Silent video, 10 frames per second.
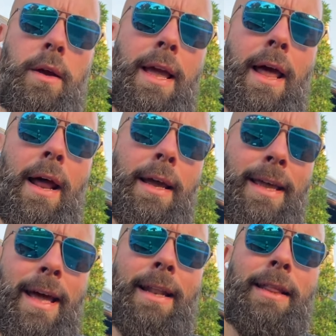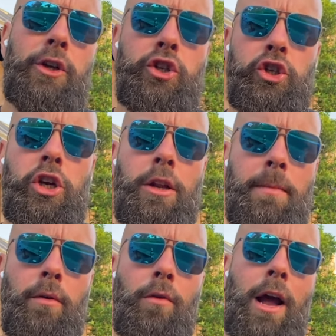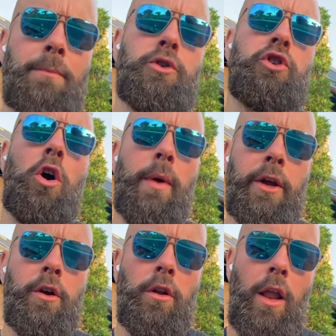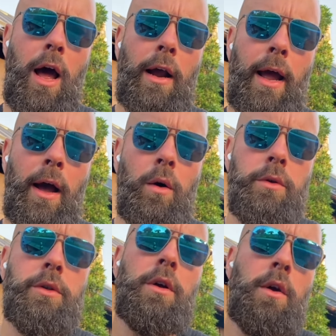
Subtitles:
can I get legitimate reps showing good lockout